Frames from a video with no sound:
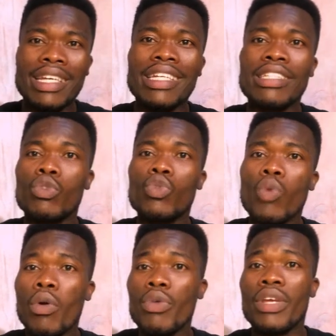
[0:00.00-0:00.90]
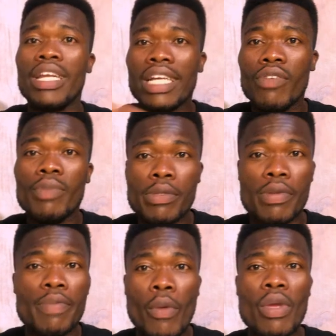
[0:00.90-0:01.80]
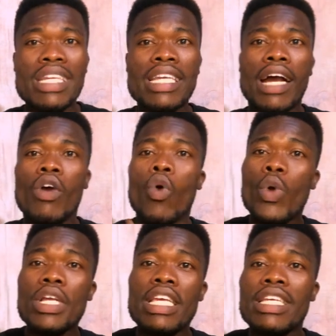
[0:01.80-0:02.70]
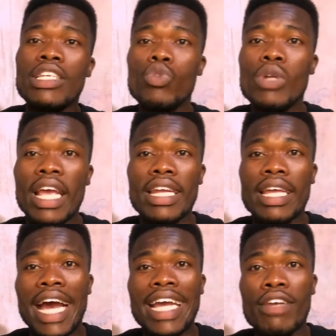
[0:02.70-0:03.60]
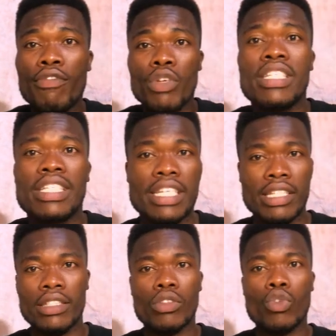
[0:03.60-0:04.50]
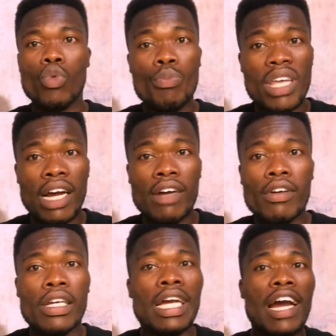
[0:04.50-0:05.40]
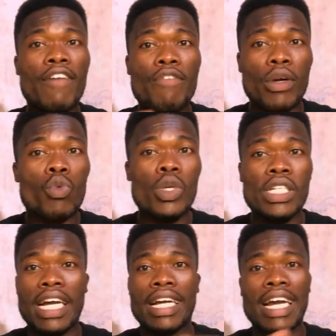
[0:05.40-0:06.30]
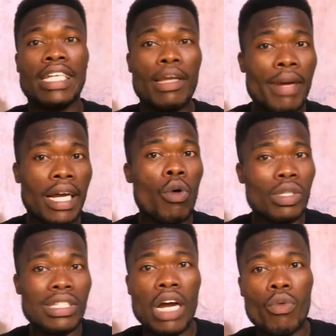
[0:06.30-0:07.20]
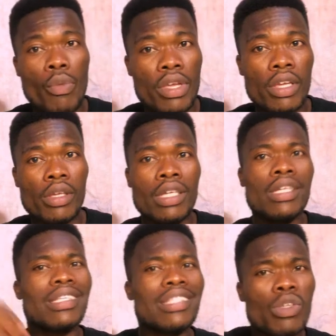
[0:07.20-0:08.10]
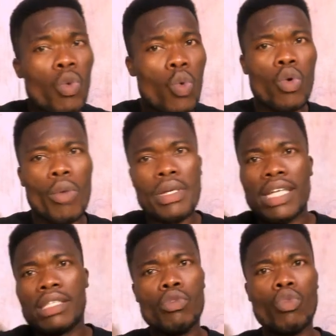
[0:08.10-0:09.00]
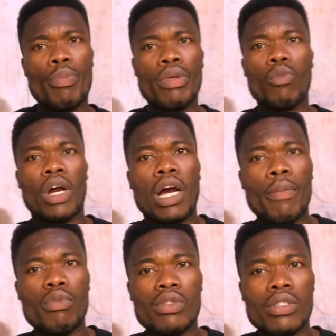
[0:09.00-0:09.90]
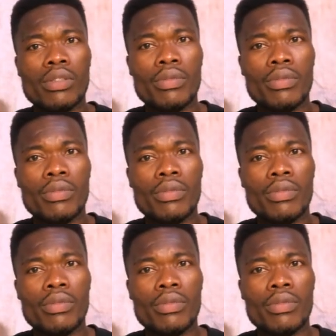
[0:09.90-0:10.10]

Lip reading: Into so we're caught trying the government paper we read there. Okay, issue not then. I a foolish case. Obiang, afan mo ya can ebe kan o town we read. So, omo de assembly kopie mo campus.